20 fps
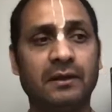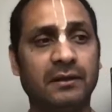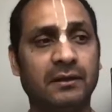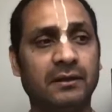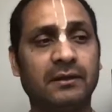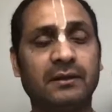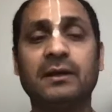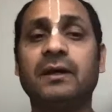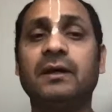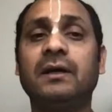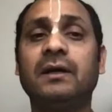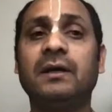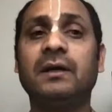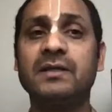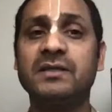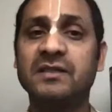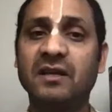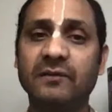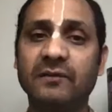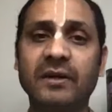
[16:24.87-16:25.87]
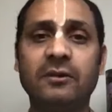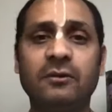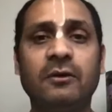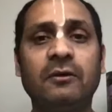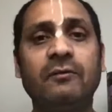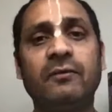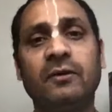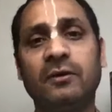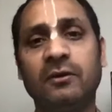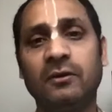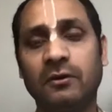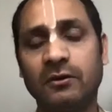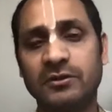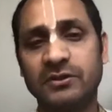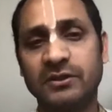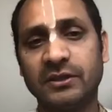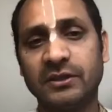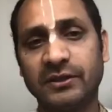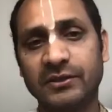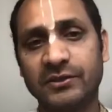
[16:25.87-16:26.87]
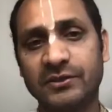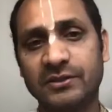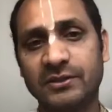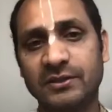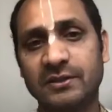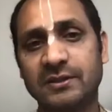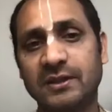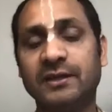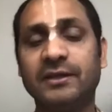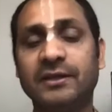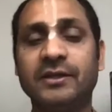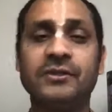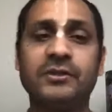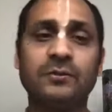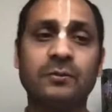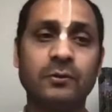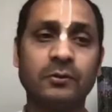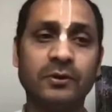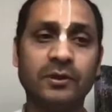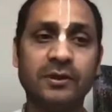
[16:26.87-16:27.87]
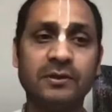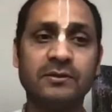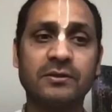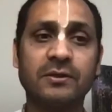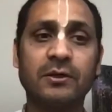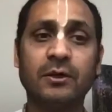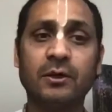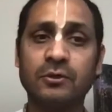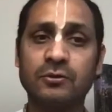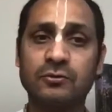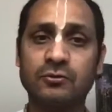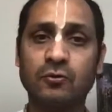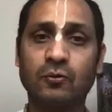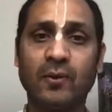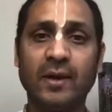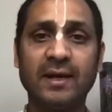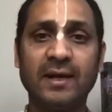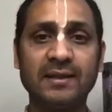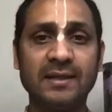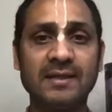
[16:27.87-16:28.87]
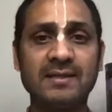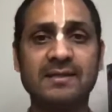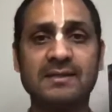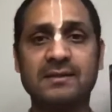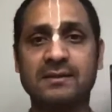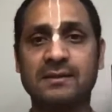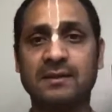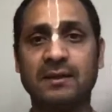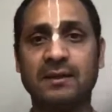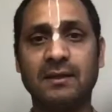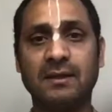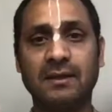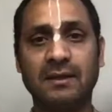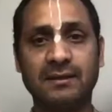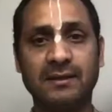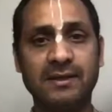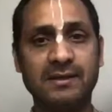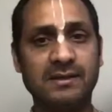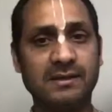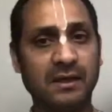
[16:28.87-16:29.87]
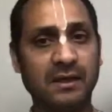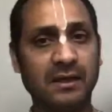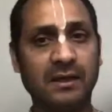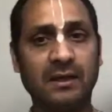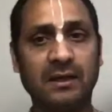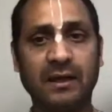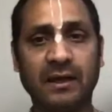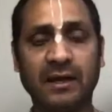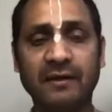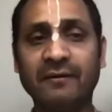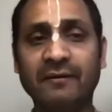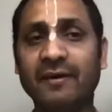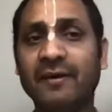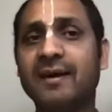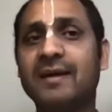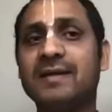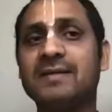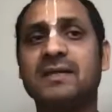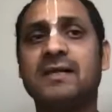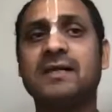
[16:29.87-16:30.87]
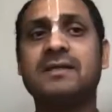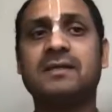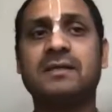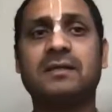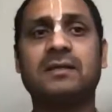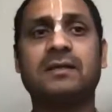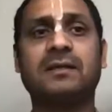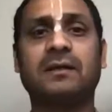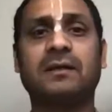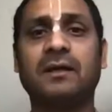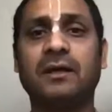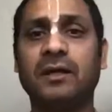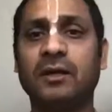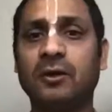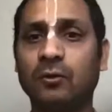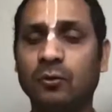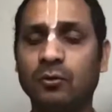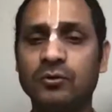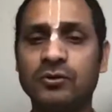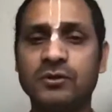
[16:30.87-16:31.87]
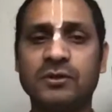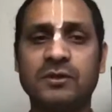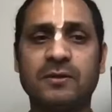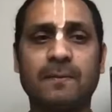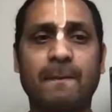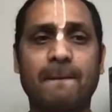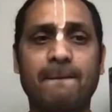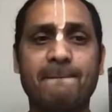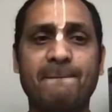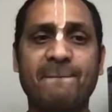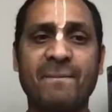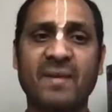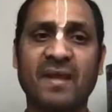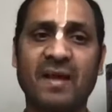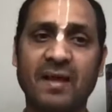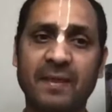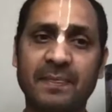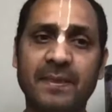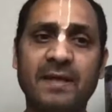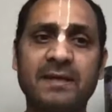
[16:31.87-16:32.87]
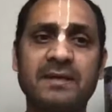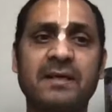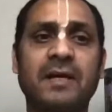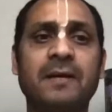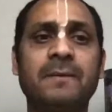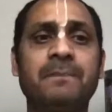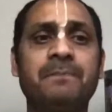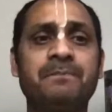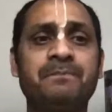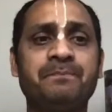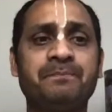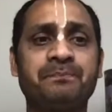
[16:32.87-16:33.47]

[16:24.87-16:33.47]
the servant of Lord Sri Krishna and his devotees. So when this awareness is aroused, and that time,